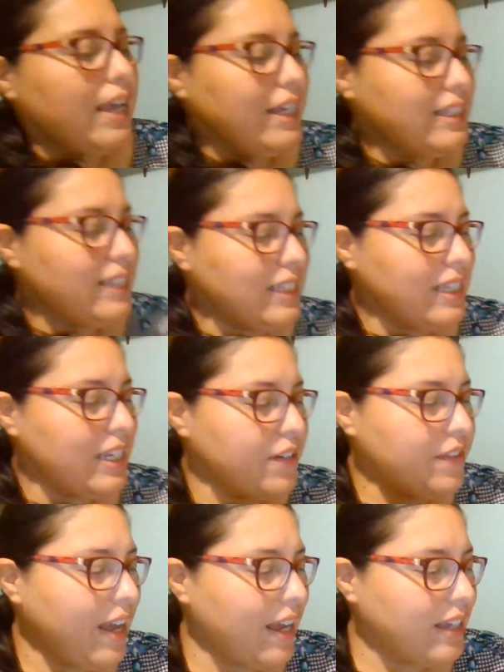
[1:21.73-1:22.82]
it says here
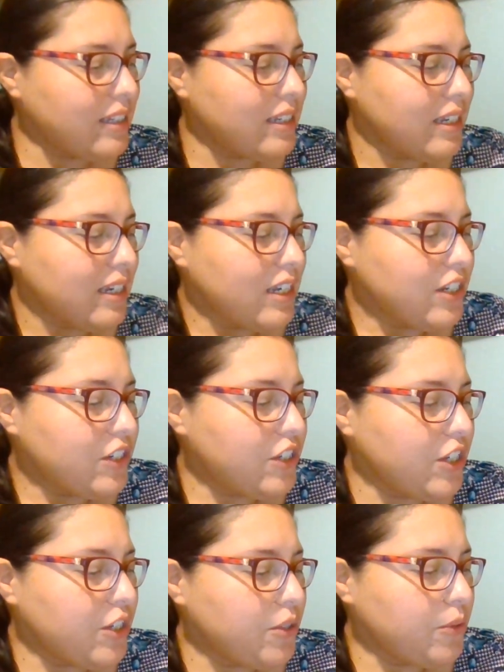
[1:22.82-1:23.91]
that
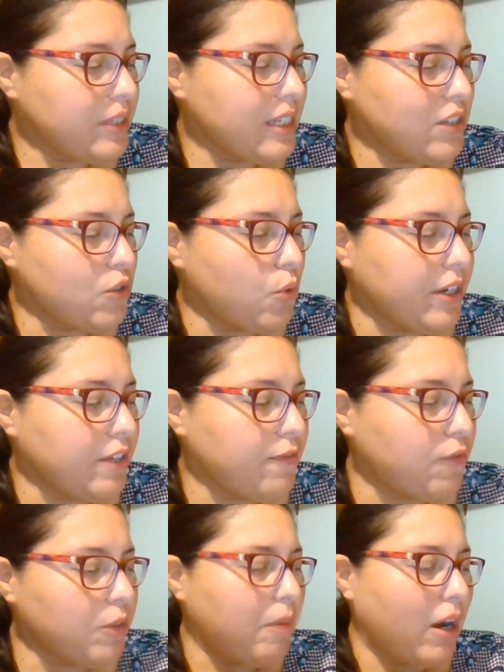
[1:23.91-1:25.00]
she uses
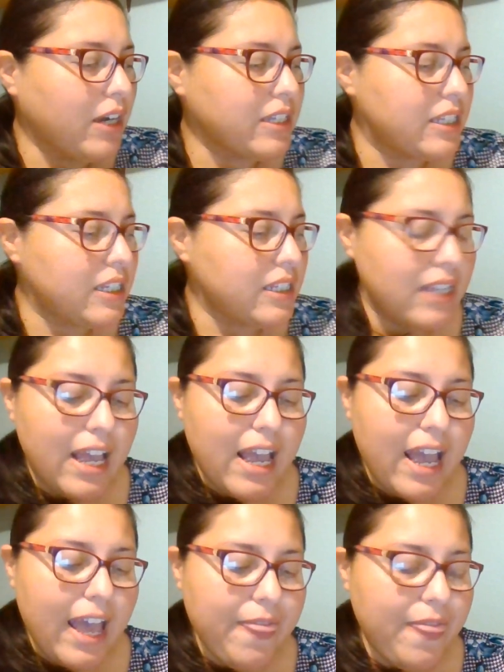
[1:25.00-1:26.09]
24 boxes
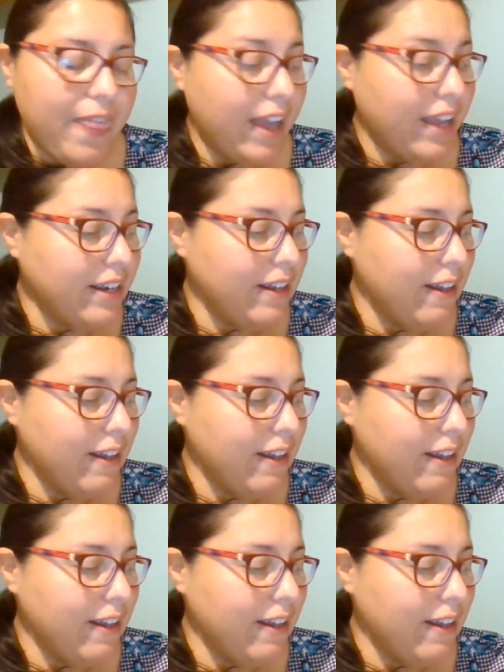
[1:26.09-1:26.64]
and then